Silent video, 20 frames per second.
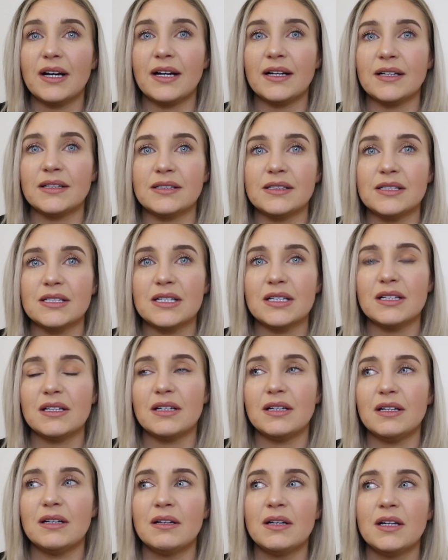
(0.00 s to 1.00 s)
and
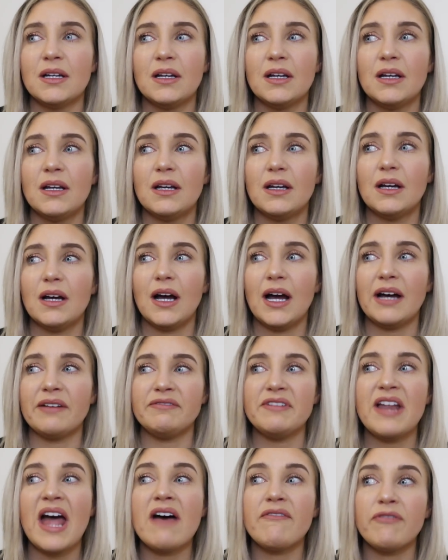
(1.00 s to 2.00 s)

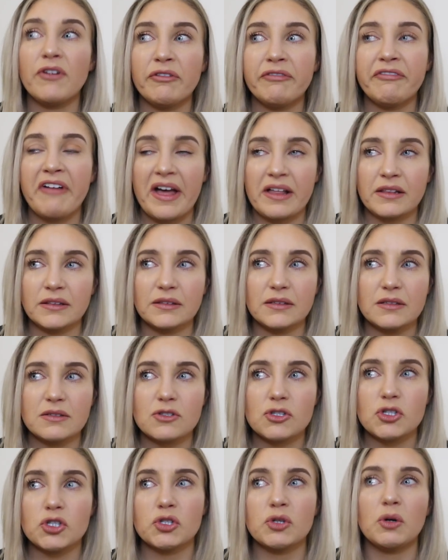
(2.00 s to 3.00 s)
I've never felt
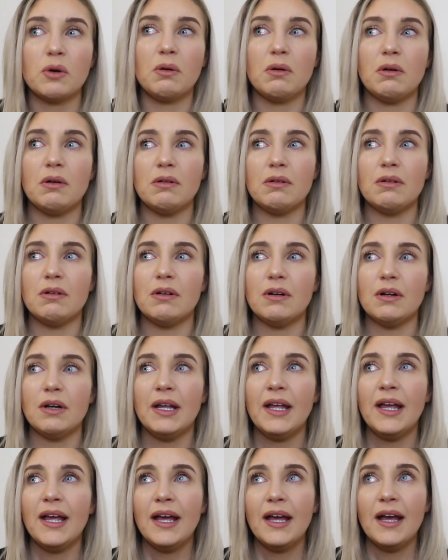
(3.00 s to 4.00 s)
so
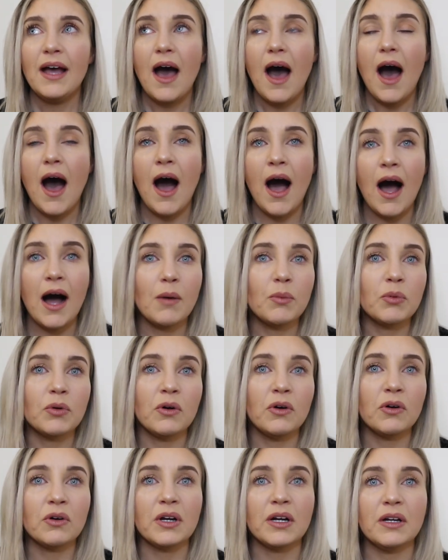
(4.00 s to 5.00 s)

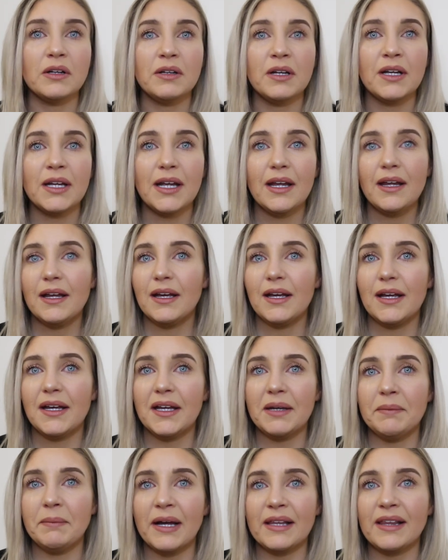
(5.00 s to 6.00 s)
heartbroken
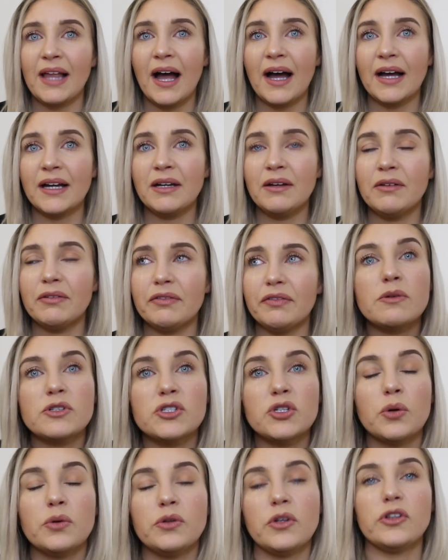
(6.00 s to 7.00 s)
in my life. I was
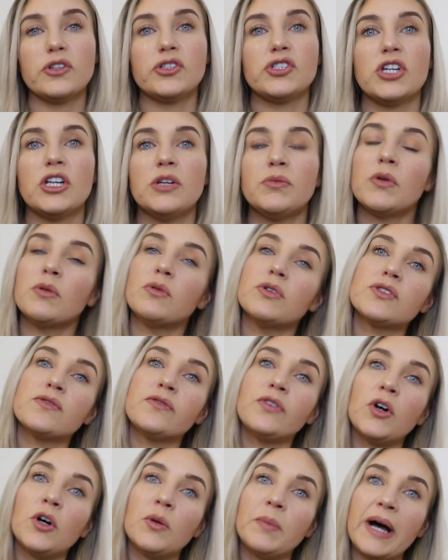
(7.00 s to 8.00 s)
told that the tumour was
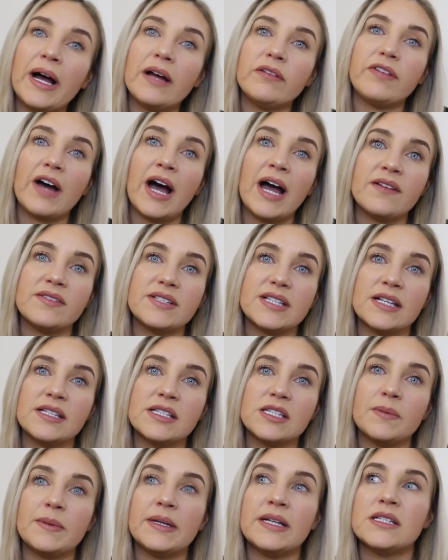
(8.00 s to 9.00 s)
4 by 5
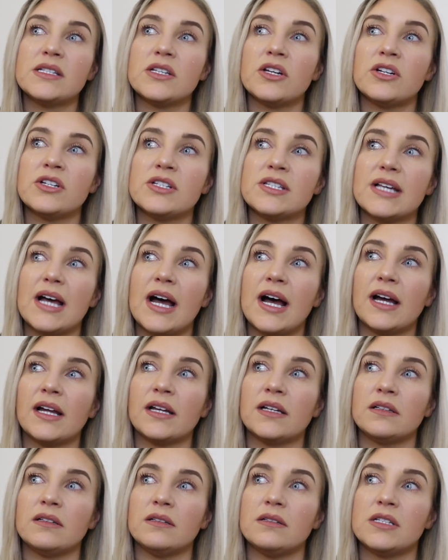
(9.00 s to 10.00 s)
centimetres
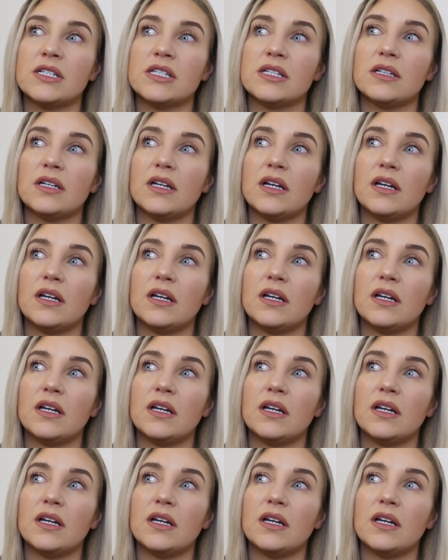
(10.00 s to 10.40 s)
and